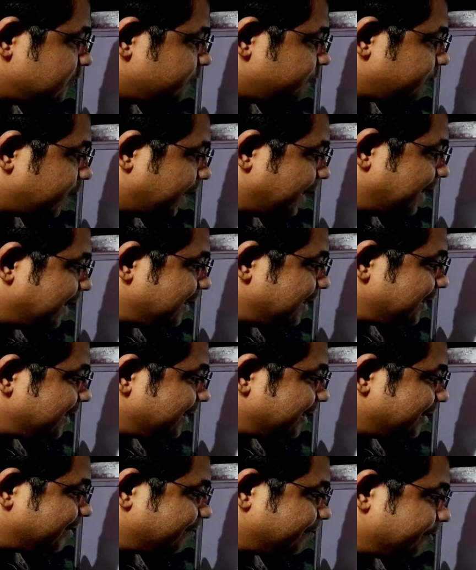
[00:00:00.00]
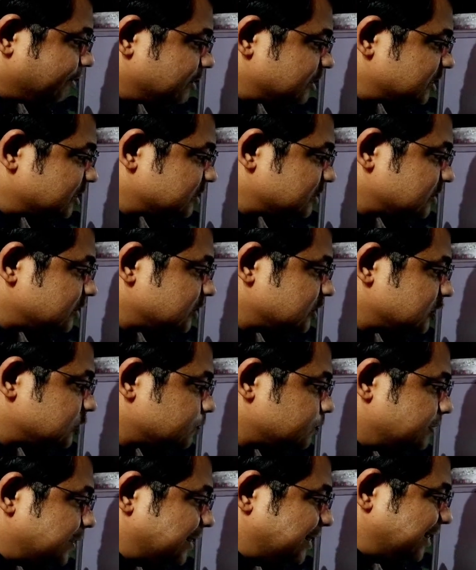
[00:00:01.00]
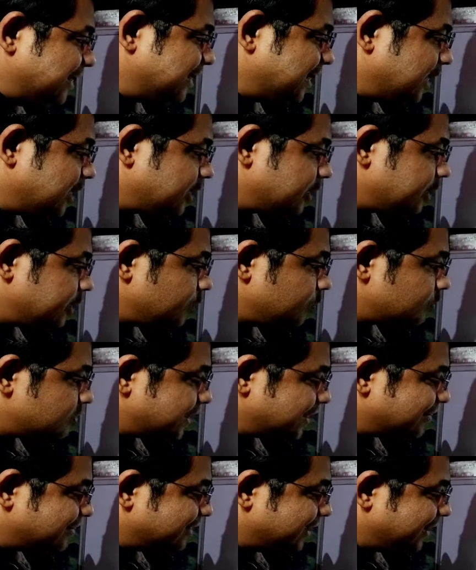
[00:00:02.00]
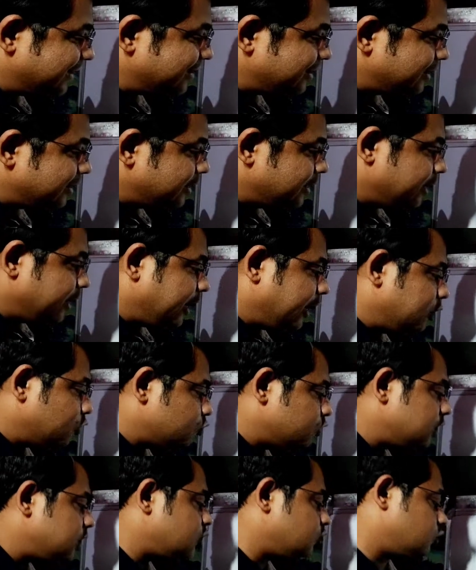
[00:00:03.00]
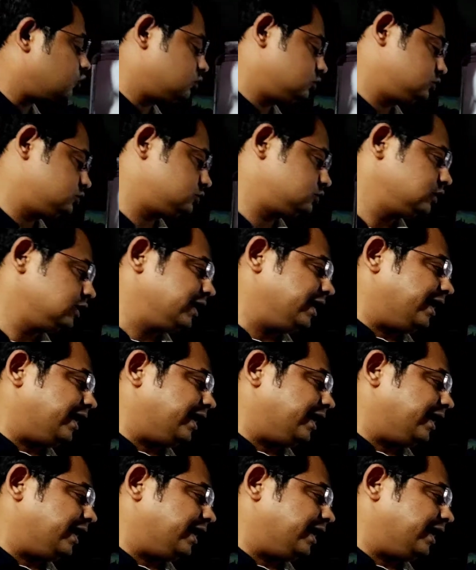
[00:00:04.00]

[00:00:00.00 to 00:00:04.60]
finally it reaches the splenic arterioles and then into the cords.